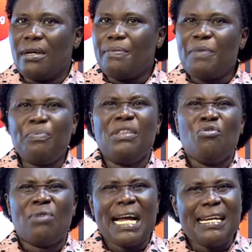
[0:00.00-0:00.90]

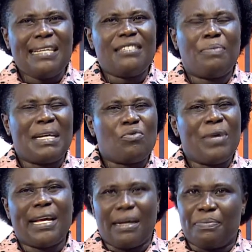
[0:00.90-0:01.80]
Ugandans must
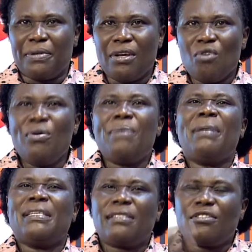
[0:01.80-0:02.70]
wake up. We
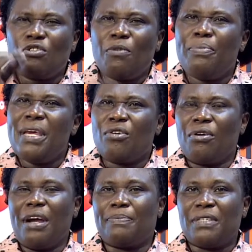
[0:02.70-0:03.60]
must stop being
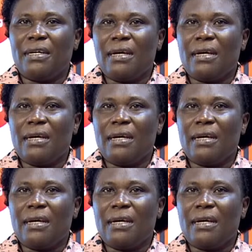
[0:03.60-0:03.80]
corrupt.